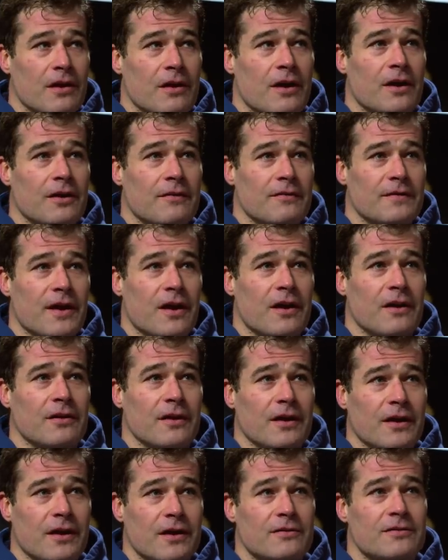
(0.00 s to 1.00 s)
a lot of telling
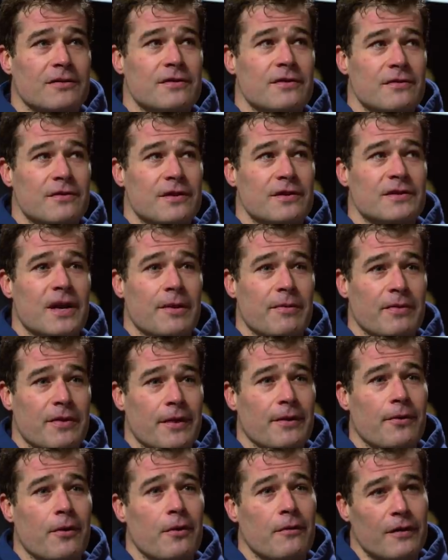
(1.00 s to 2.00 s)
the kids to do the same
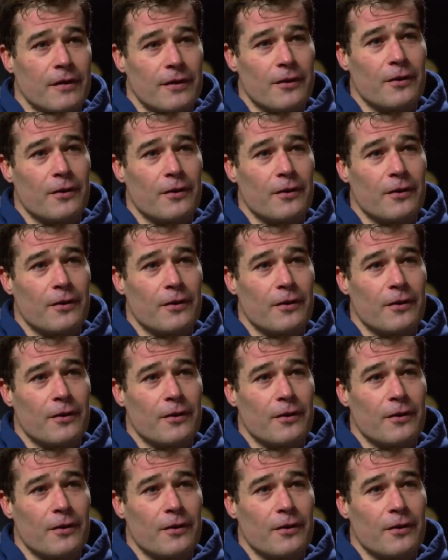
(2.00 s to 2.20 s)
thing over